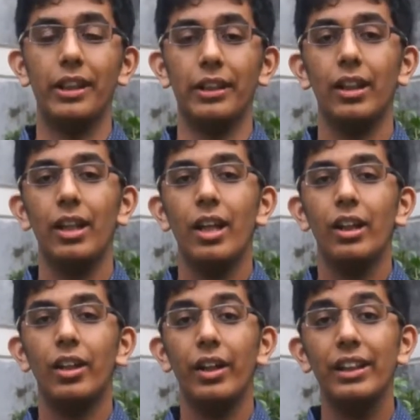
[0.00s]

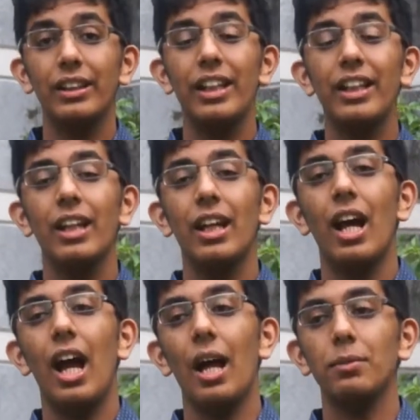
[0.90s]
Currently, I'm
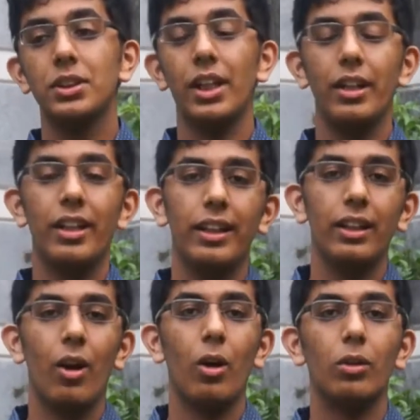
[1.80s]
studying in Hong
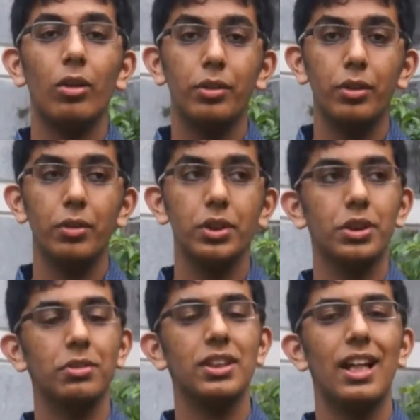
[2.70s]
Kong University of Science
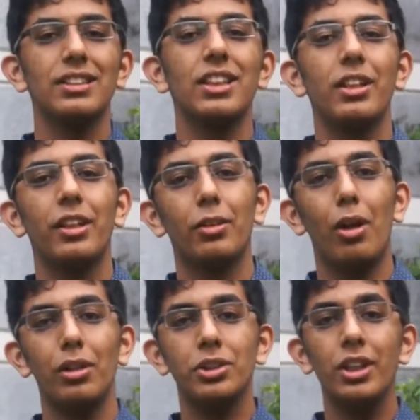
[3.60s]
and Technology,
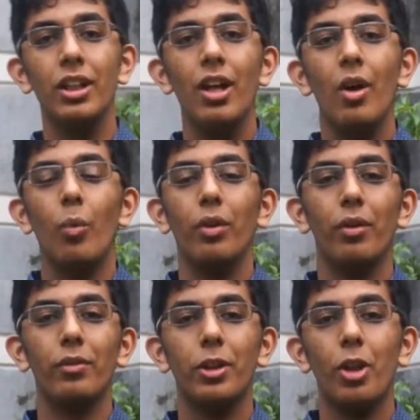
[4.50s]
one of the
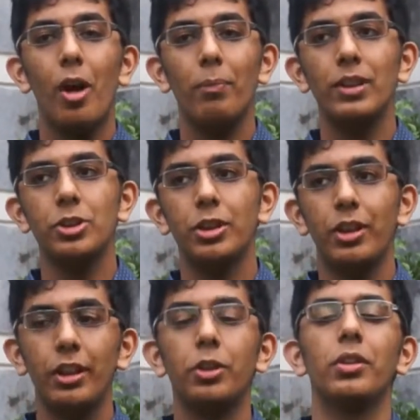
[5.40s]
top engineering
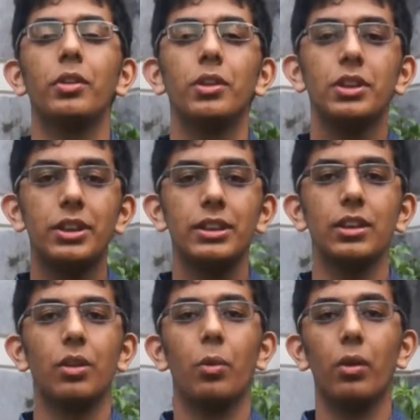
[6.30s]
universities in the world.